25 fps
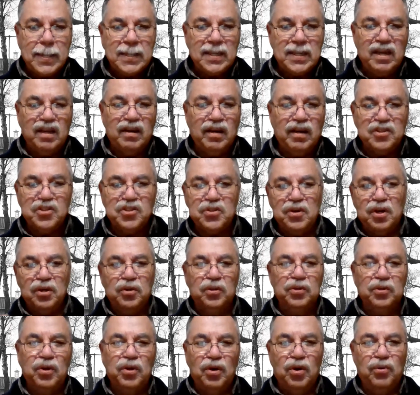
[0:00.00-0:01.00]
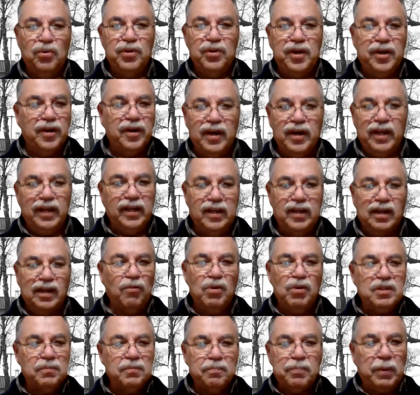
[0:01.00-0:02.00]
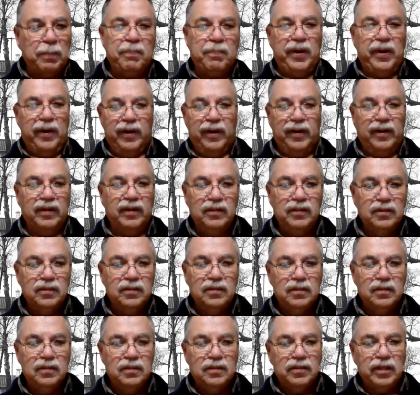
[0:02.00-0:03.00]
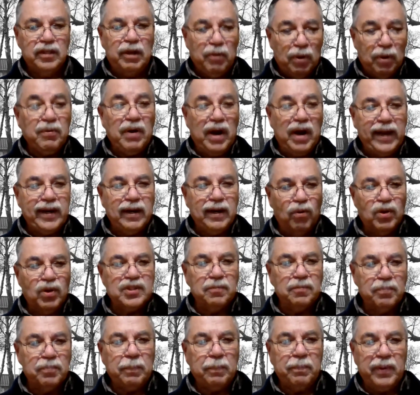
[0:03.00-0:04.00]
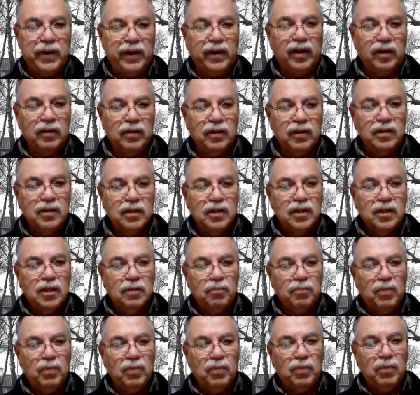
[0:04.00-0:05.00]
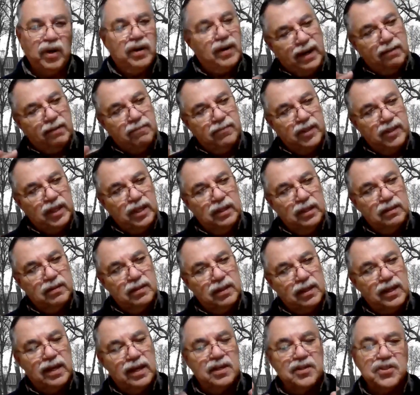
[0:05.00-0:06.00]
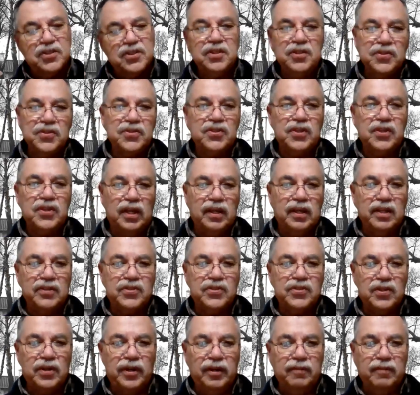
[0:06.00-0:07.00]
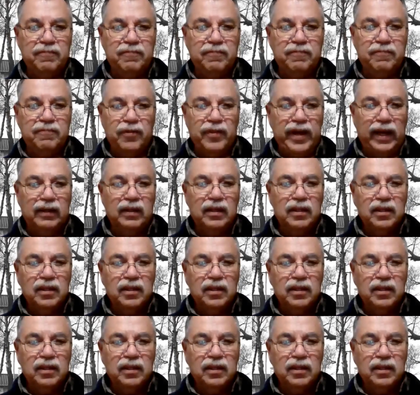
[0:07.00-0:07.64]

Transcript: And I struggled the whole year, and I wasn't prepared. They were right, I wasn't prepared. I didn't have the kind of skill set necessary for that